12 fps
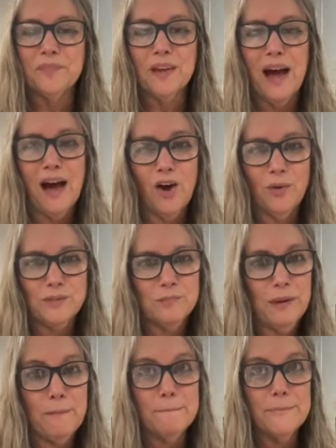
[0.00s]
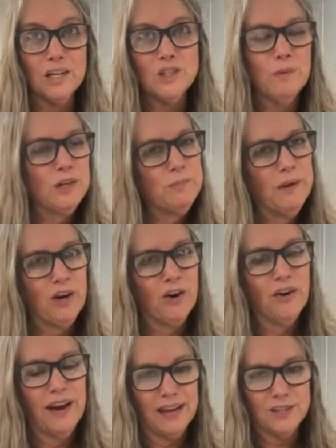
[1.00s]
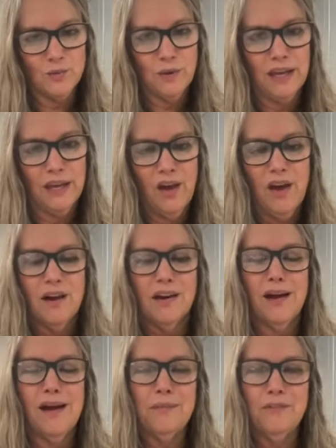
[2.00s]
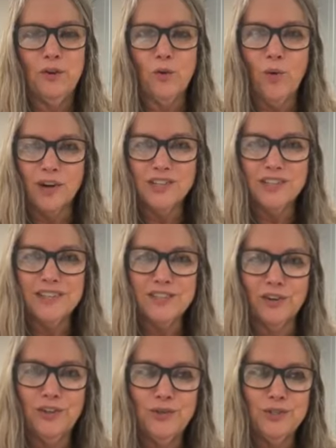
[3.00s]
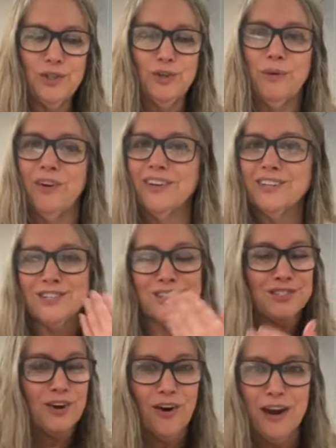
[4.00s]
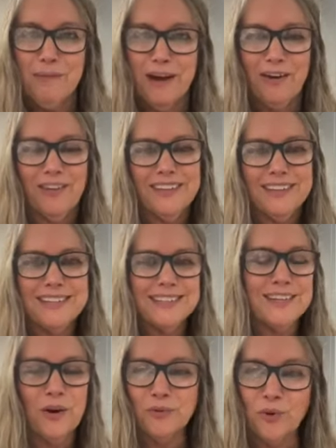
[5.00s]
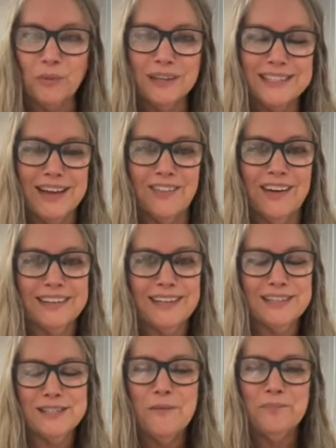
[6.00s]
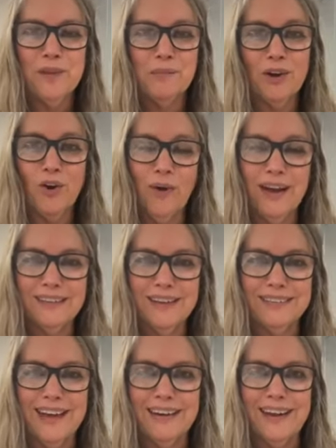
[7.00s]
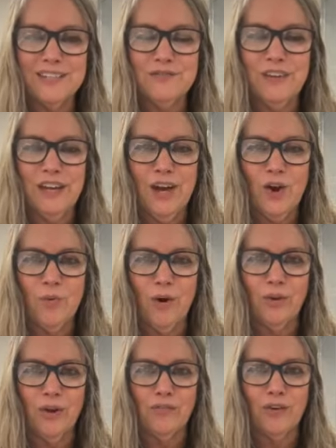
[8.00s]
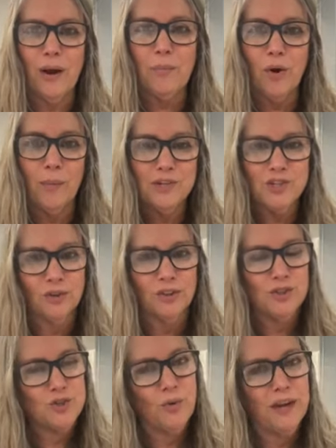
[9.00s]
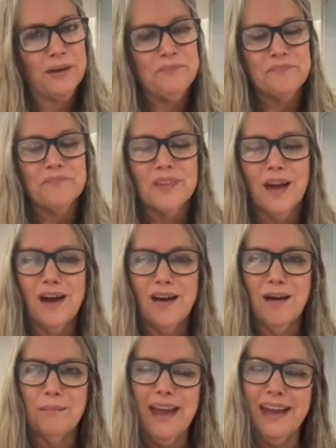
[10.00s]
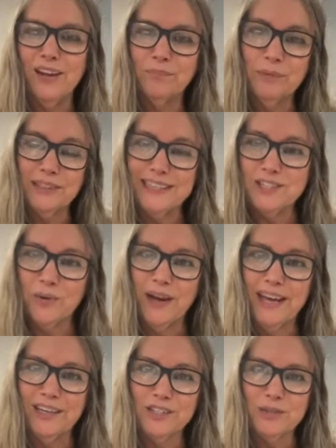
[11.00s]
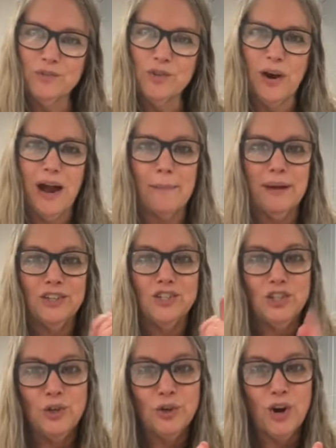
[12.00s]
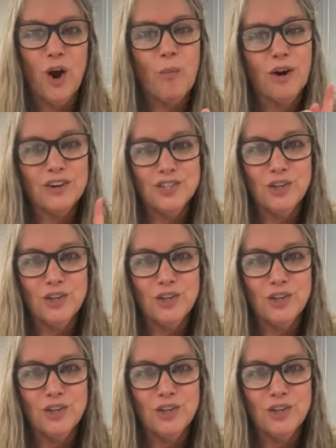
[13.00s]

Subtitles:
I hope to be much, much better next week. If you're watching this on YouTube, sorry about all this. Don't normally sound like this, but go ahead and let that next video roll over. I promise you'll enjoy it. And please go ahead and subscribe and do your homework,